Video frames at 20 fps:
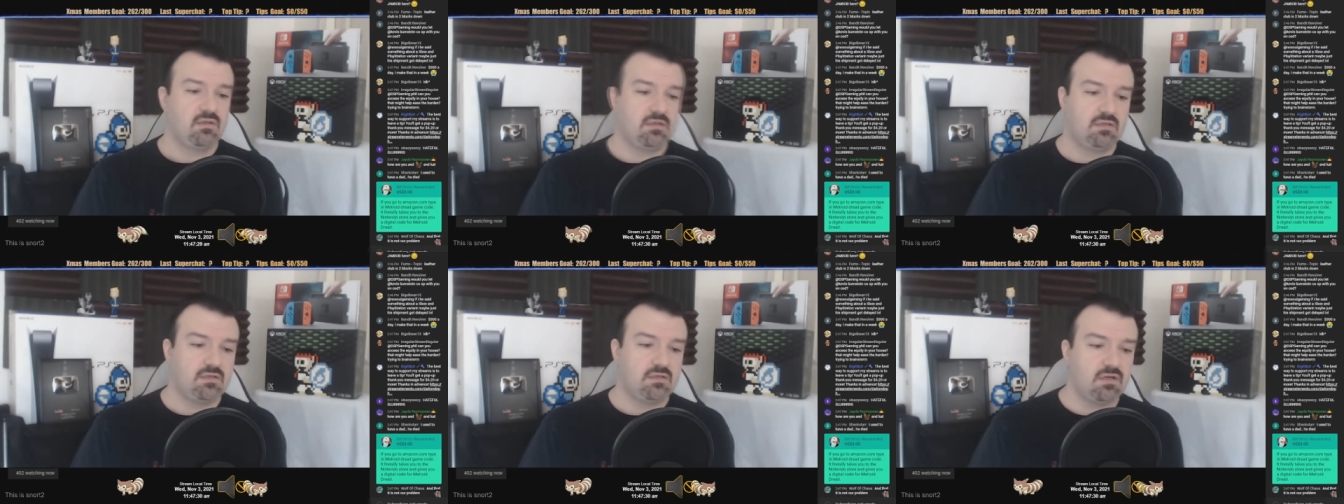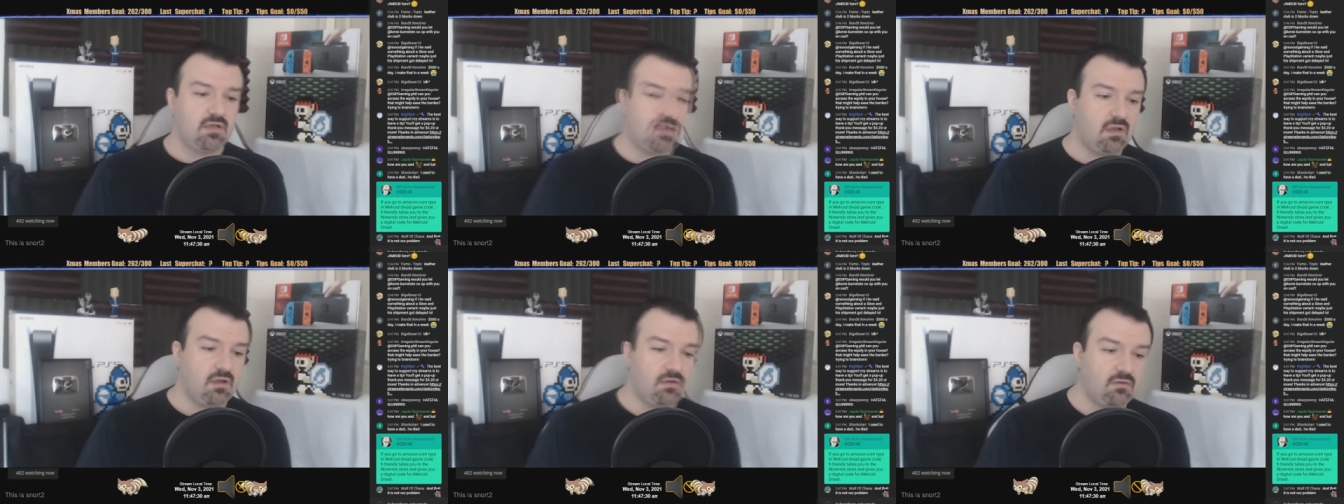you
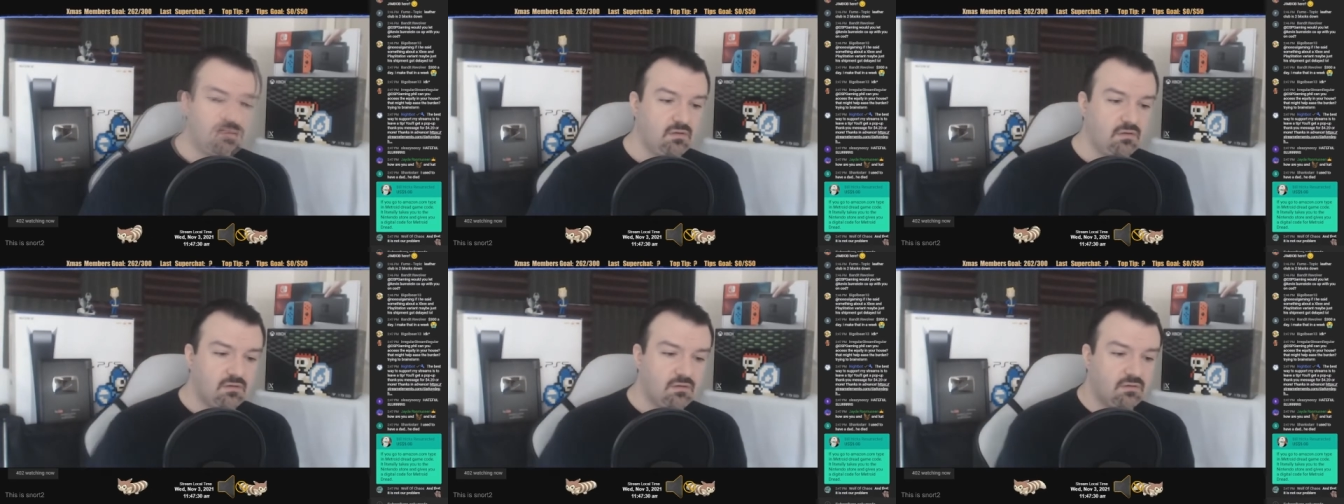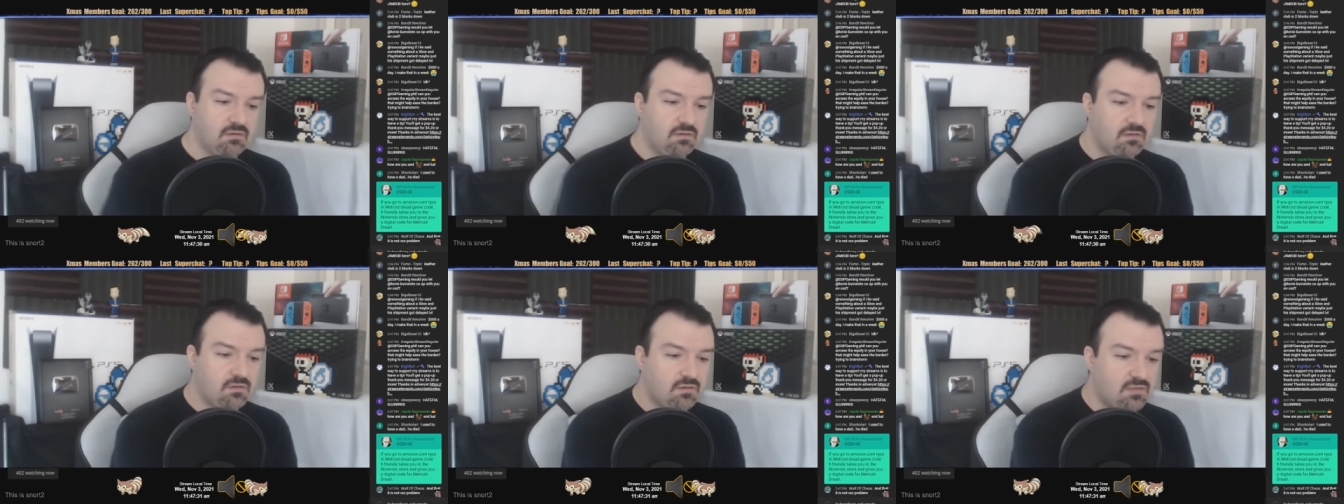know,
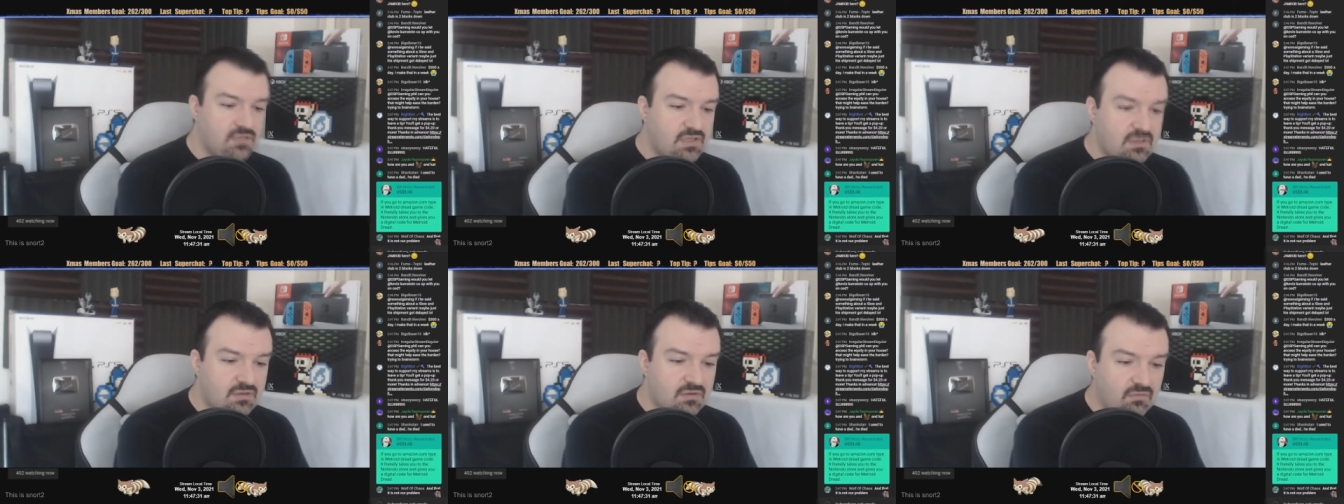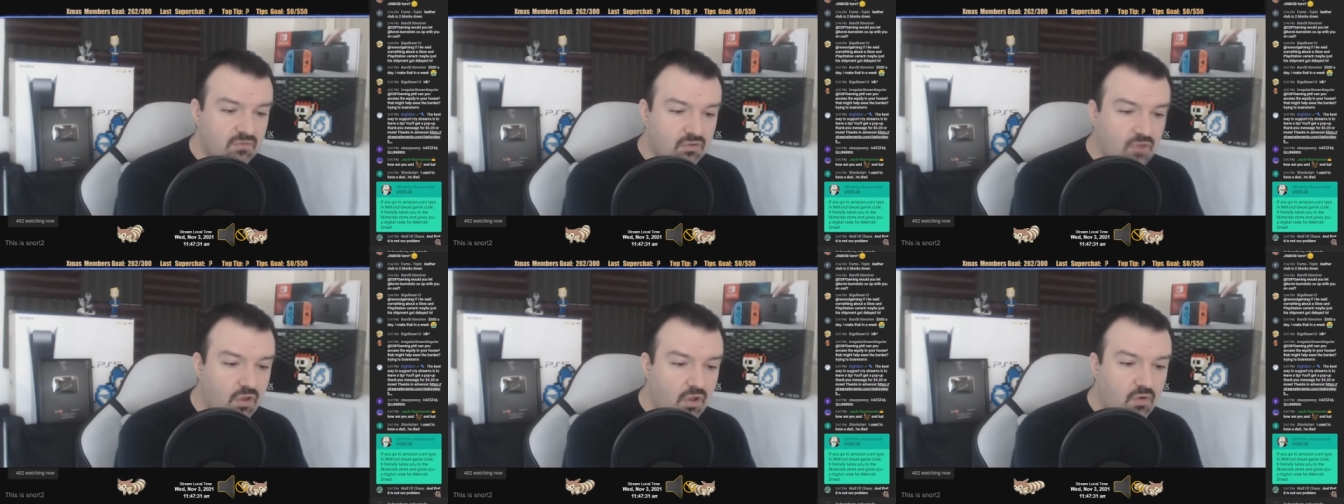
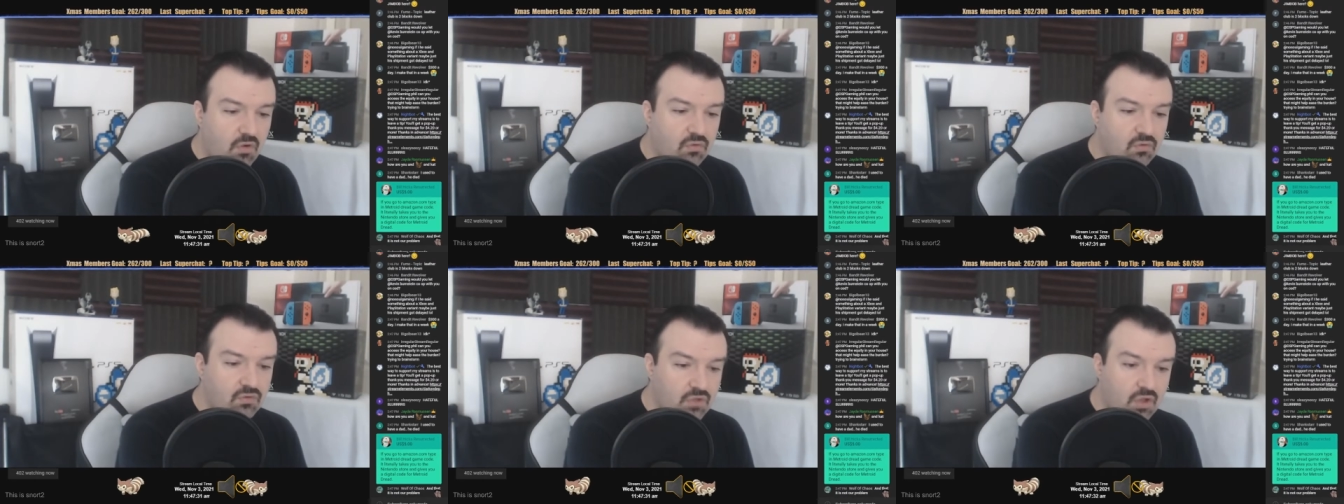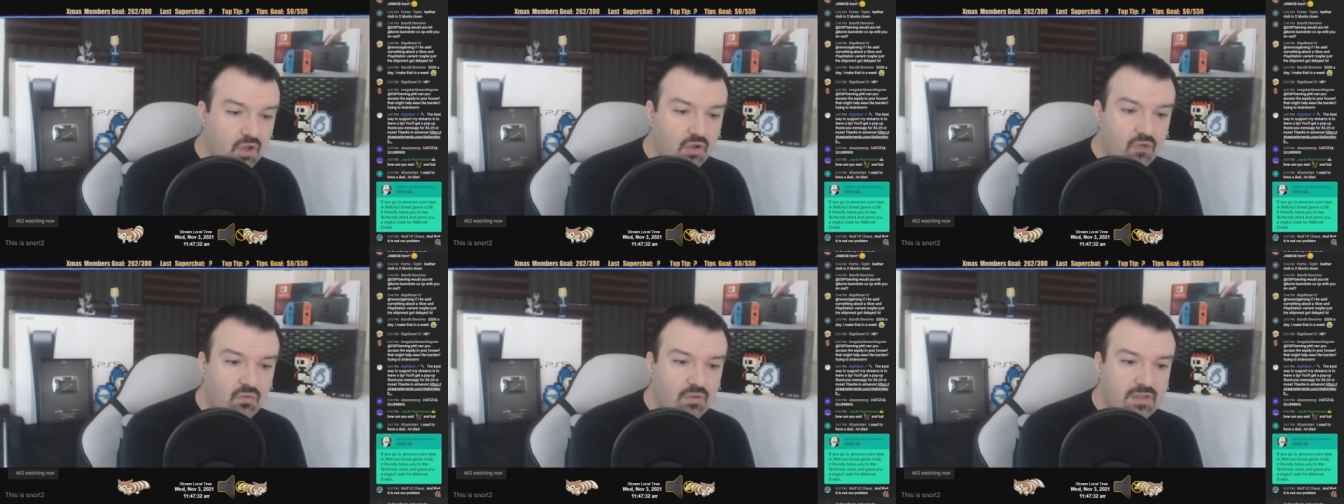
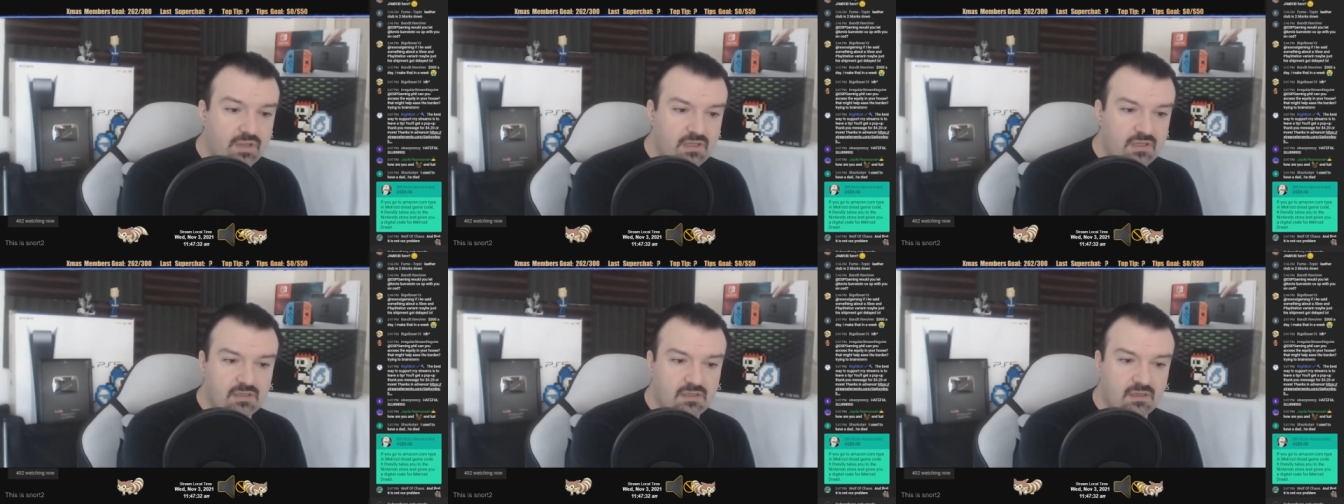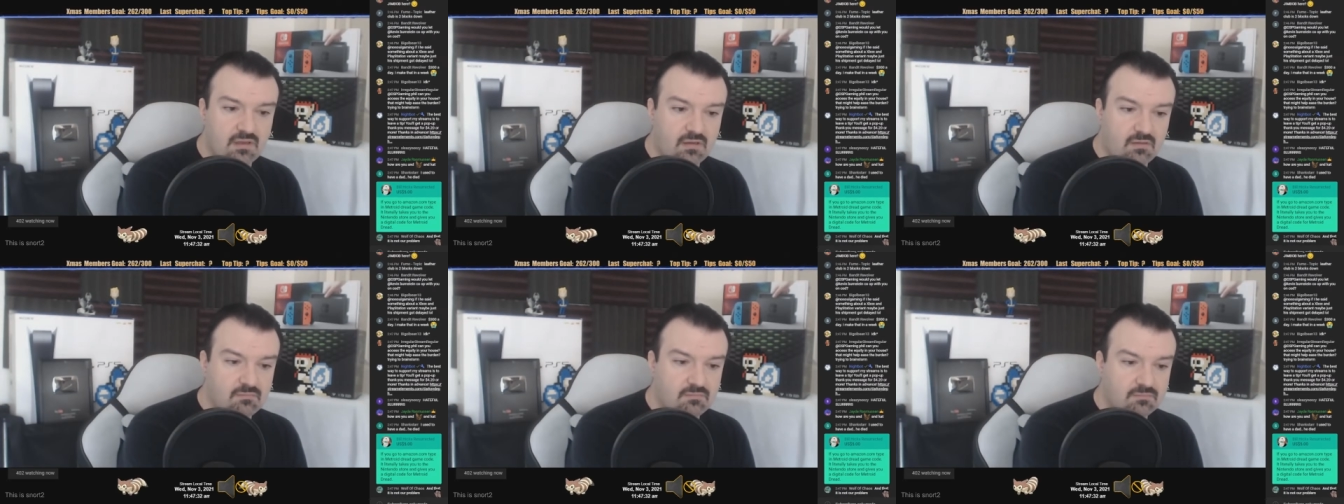low
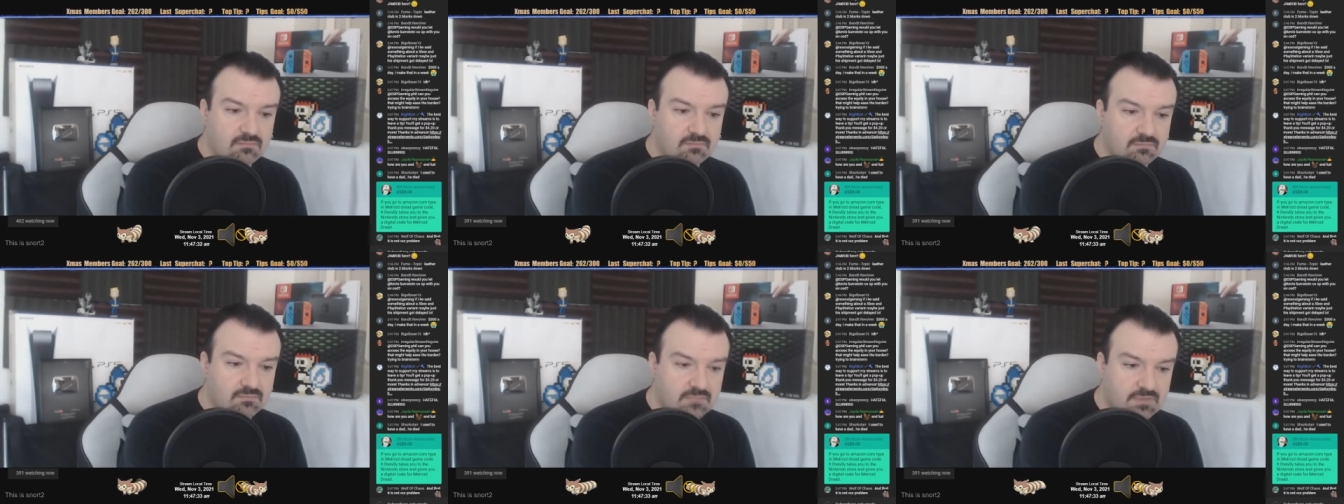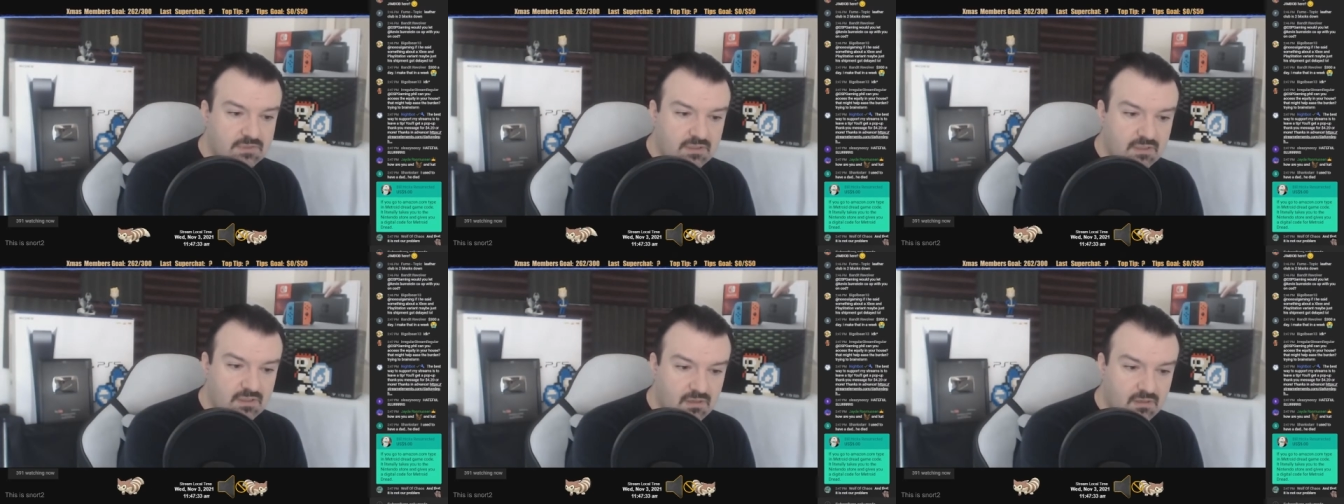income,
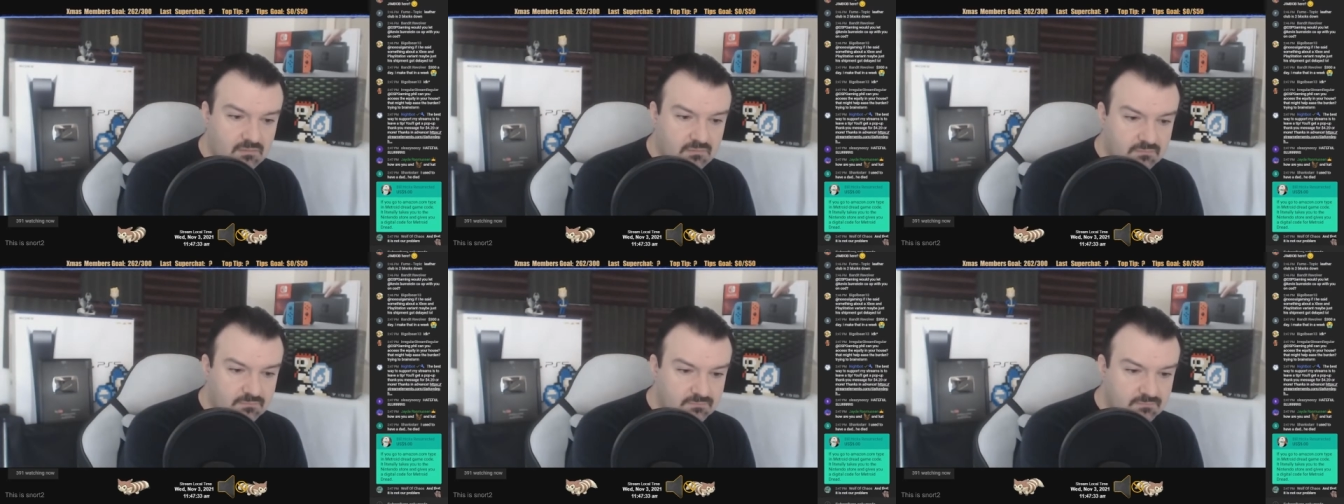you know?